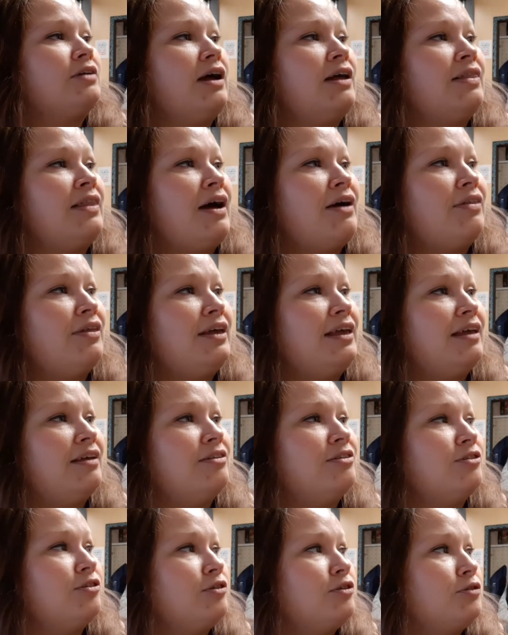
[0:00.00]
allow the
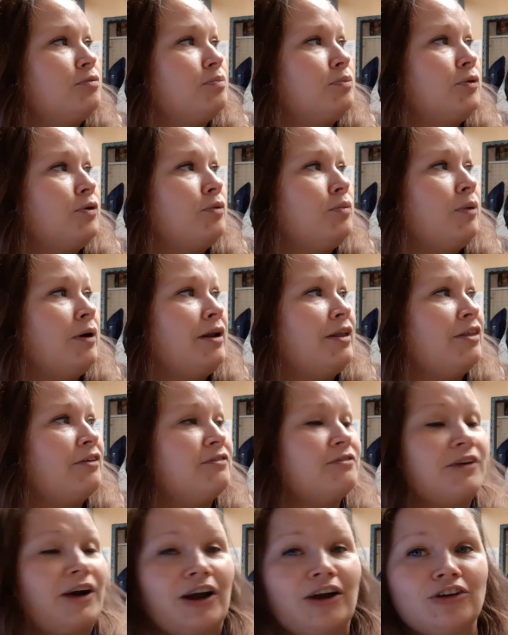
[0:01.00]
kids to explore one of the
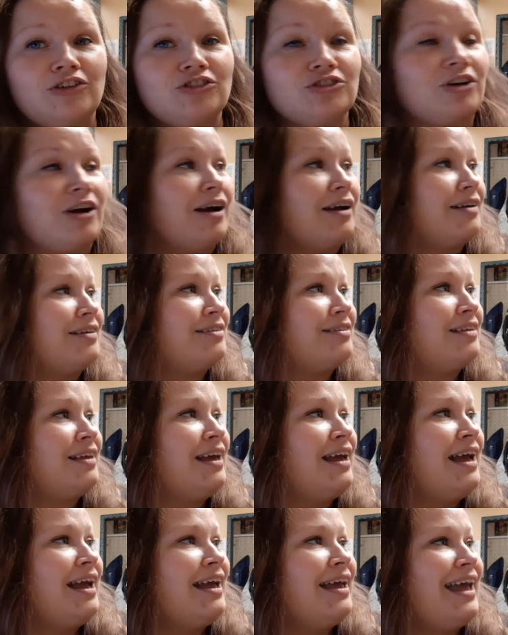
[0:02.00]
fire trucks.
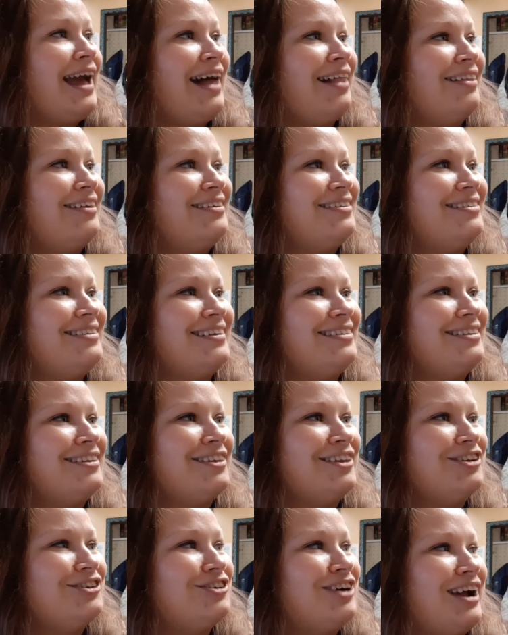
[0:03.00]
Callie sits in
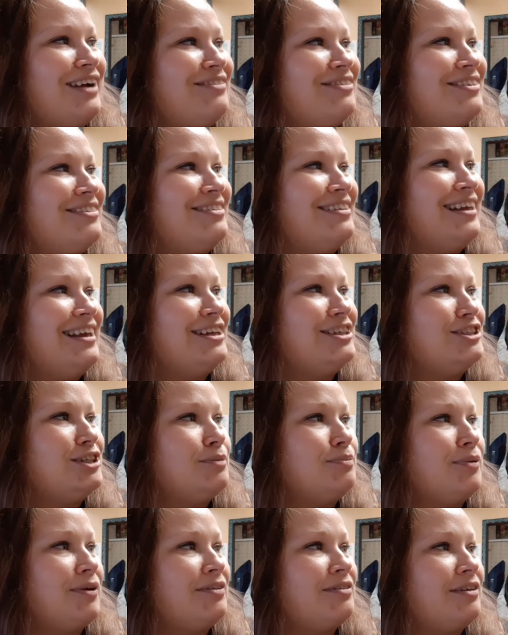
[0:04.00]
the driver's seat. She
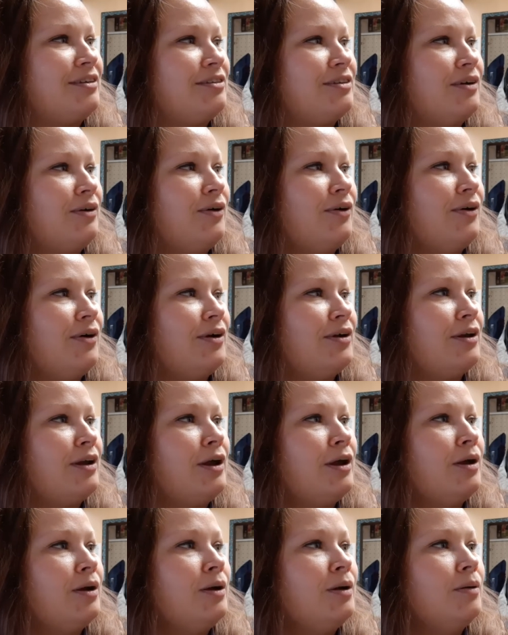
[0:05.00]
presses the horn.
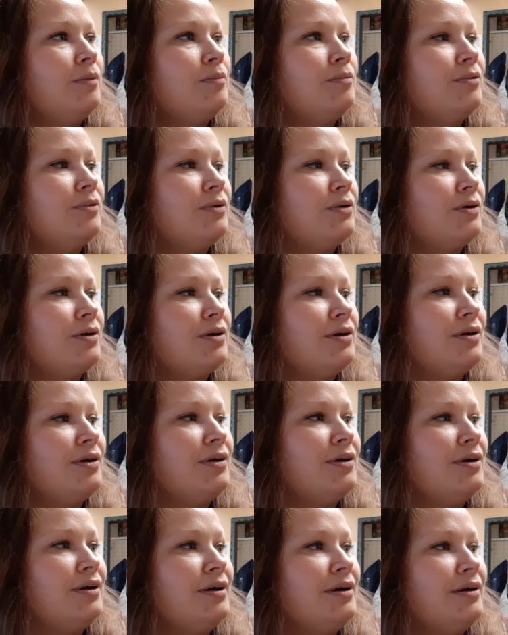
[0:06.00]

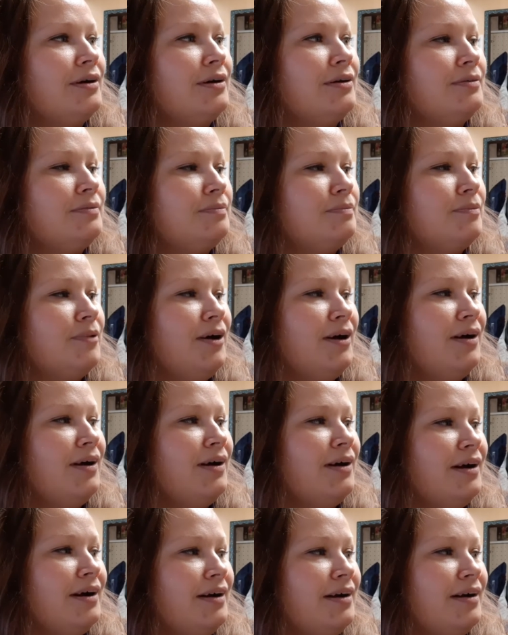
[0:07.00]
Bird,
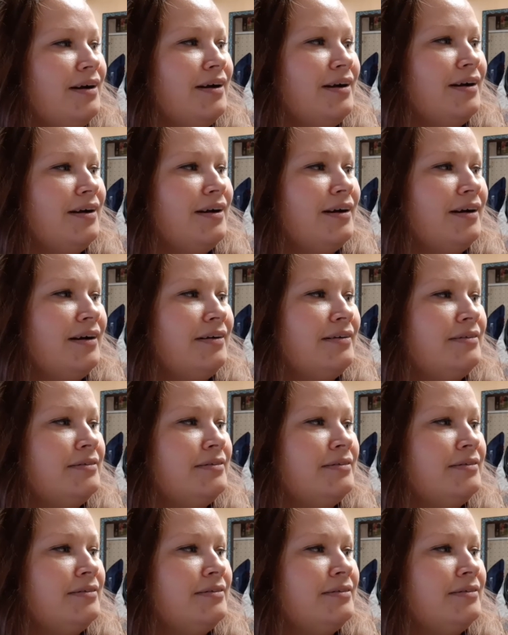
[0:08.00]
bird.